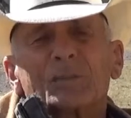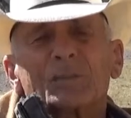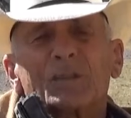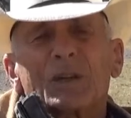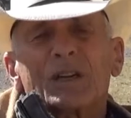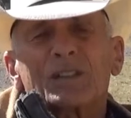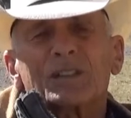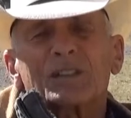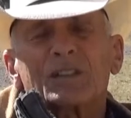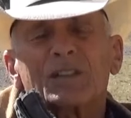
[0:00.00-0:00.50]

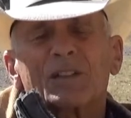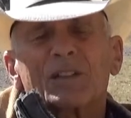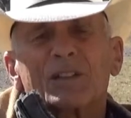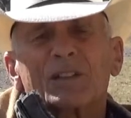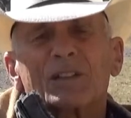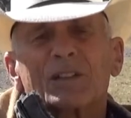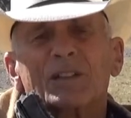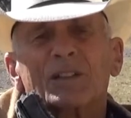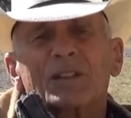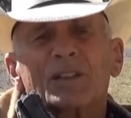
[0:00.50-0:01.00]
got
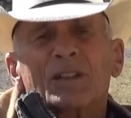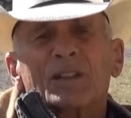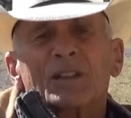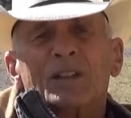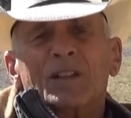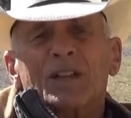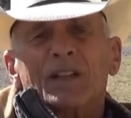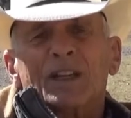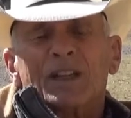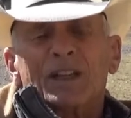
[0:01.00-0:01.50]
started,
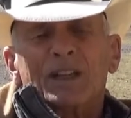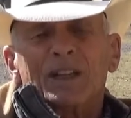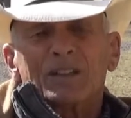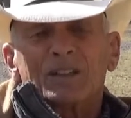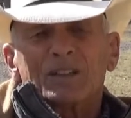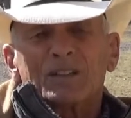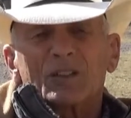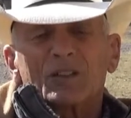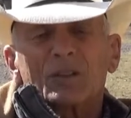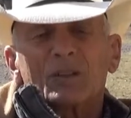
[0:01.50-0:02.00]

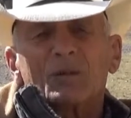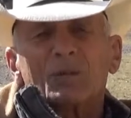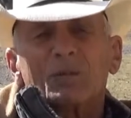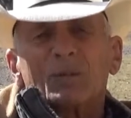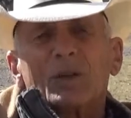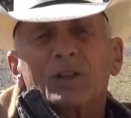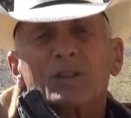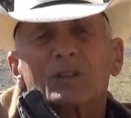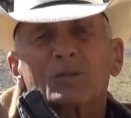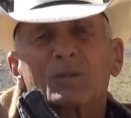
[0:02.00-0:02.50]
and Colonel
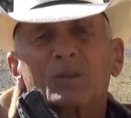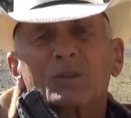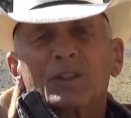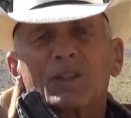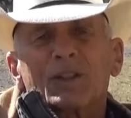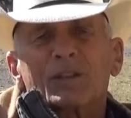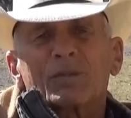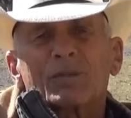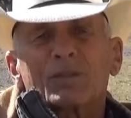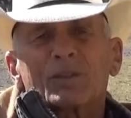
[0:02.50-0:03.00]
Pug was
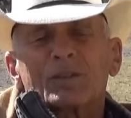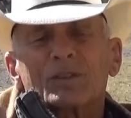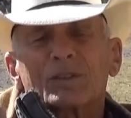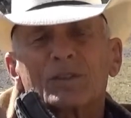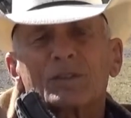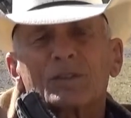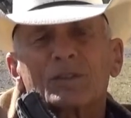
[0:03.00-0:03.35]
our first